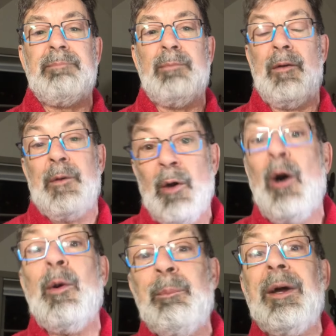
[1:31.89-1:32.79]
on their
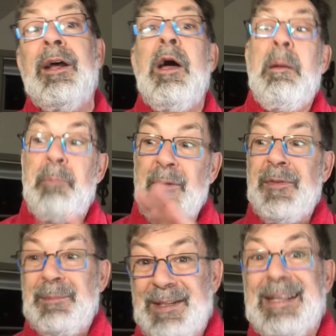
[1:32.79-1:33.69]
own, but put
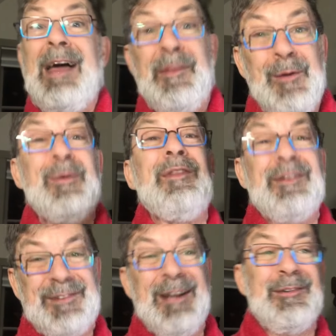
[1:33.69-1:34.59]
them together with
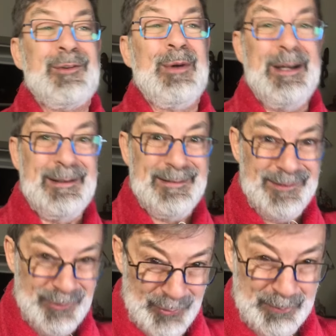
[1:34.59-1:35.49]
a sun square
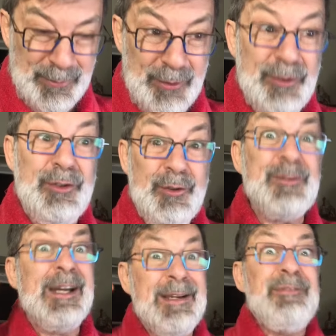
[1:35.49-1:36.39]
Jupiter, you've
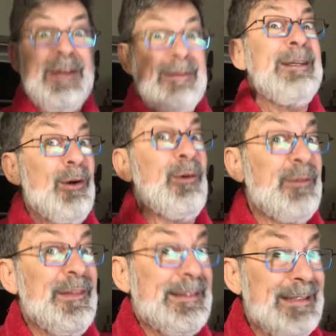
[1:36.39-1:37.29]
got a very
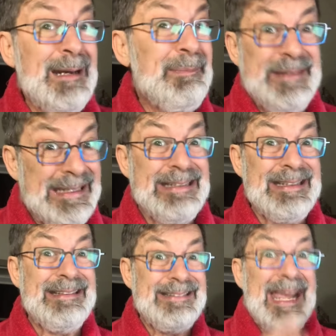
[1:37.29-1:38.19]
over the top day,
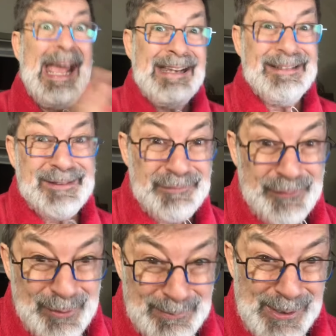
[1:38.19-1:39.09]
kids, and it's a
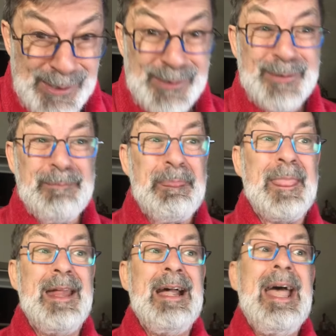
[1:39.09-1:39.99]
full moon.
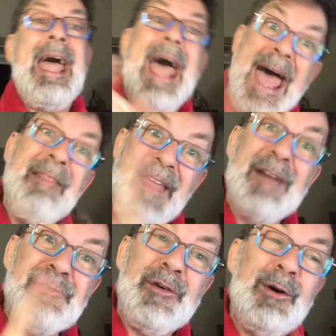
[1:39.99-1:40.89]
And
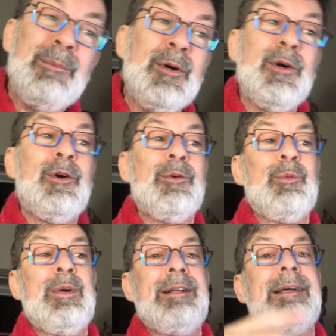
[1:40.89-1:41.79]
that full
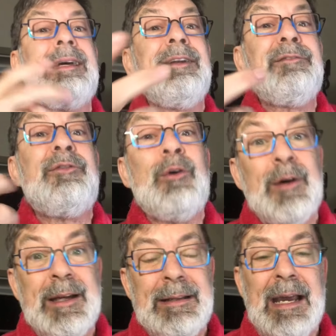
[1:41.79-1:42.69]
moon will hit a
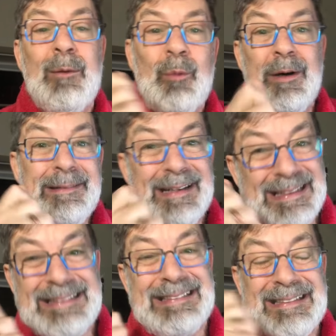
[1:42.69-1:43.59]
void at
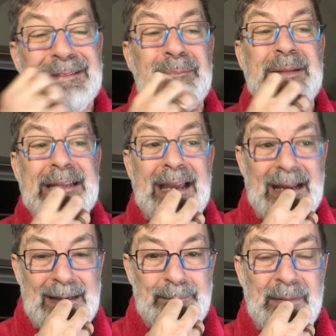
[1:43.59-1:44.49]
1:19
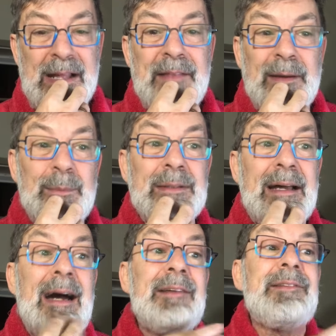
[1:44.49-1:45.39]
p.m. that will
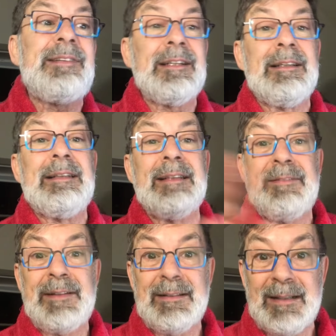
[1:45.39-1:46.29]
last till
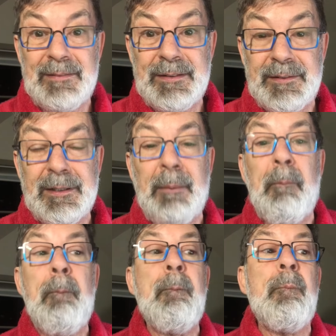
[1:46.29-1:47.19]
11:11
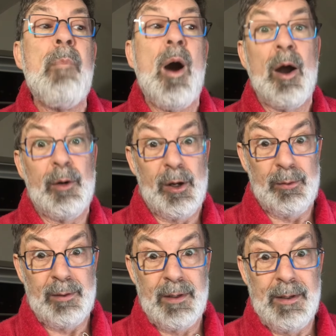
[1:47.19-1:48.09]

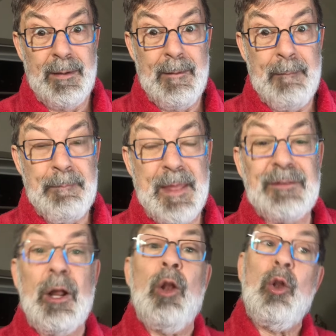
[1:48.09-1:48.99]
tomorrow.
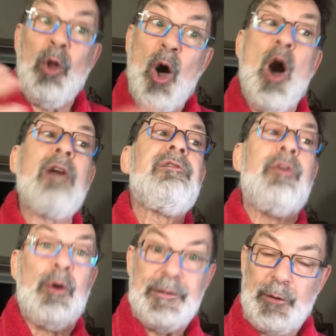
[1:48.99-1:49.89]
That's a long
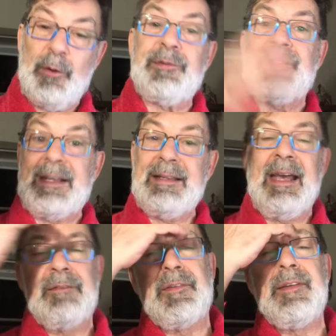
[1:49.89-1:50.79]
void, the whole second
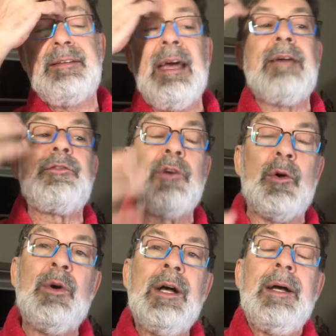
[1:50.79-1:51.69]
half of the day.
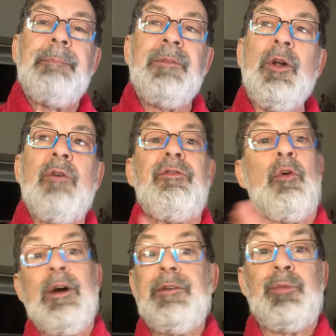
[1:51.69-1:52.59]
So, you know,
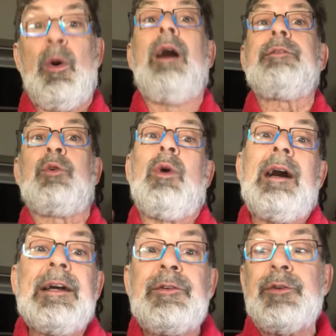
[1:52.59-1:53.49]
voids want
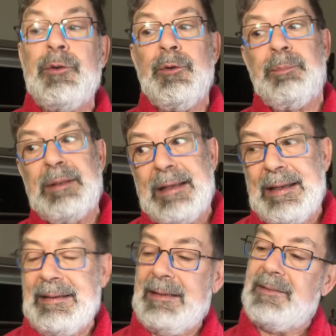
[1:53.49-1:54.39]
quietude,
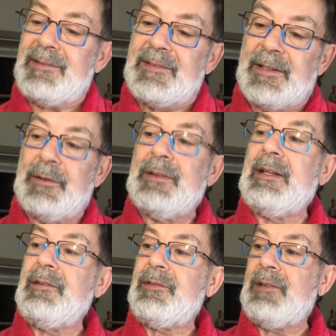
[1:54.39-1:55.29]
planning,
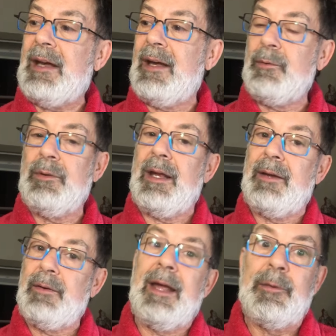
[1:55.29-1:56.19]
stillness, and,
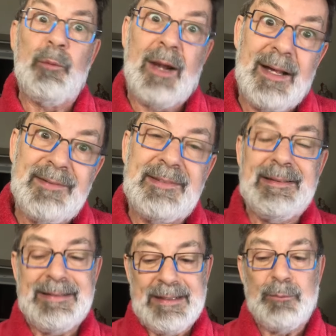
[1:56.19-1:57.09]
and, and rest,
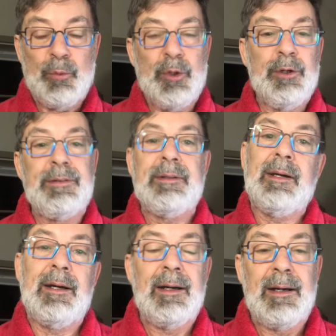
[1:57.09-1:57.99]
and inward uh,
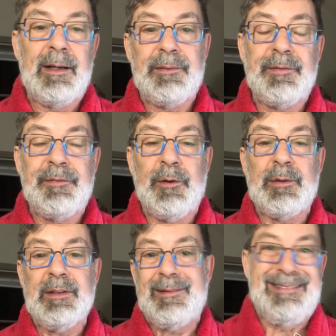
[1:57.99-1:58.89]
uh,
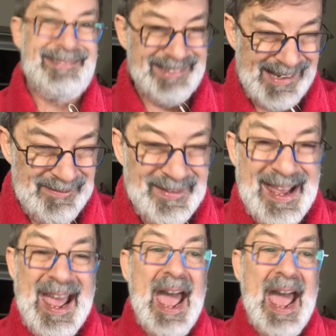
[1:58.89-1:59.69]
focused stuff.